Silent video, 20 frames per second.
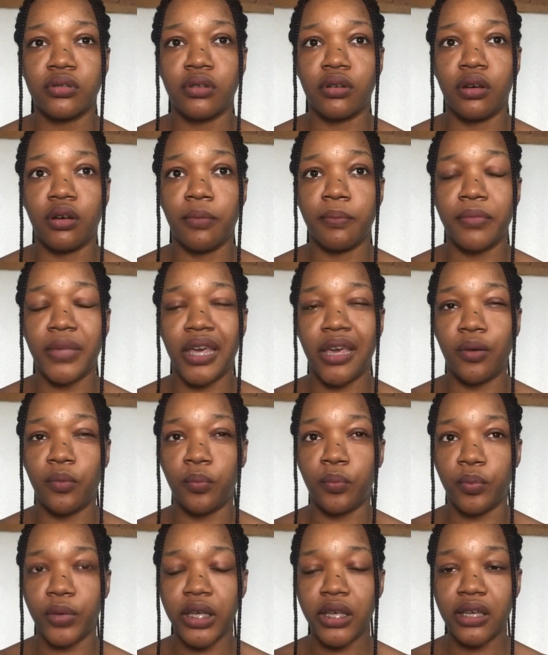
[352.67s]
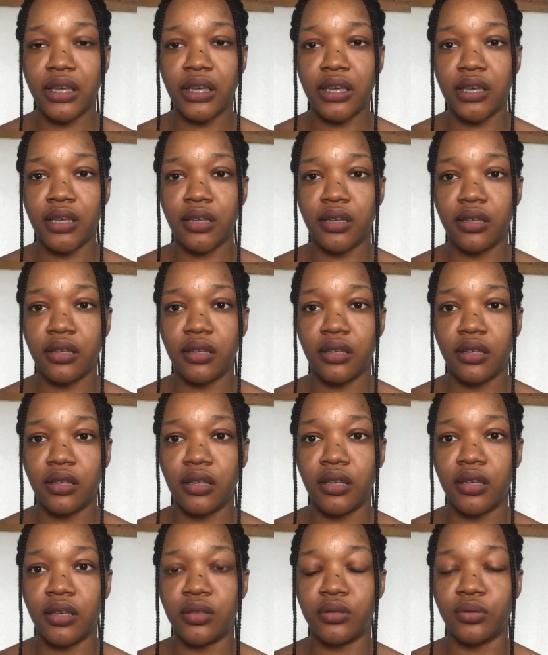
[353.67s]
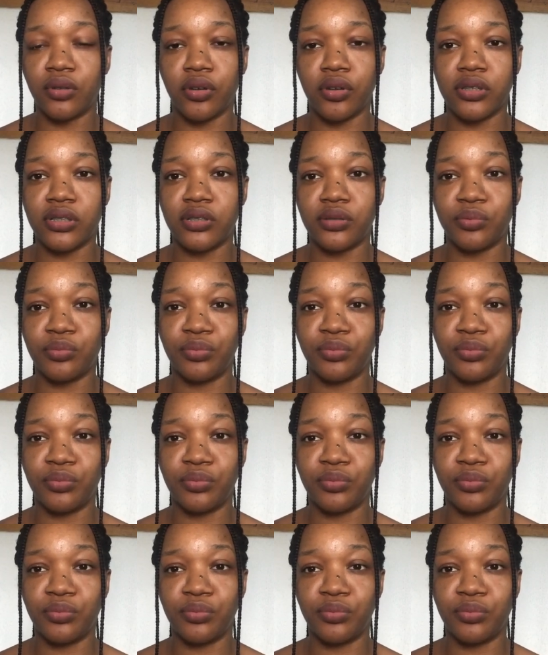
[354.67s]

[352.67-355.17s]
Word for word: um, a week it was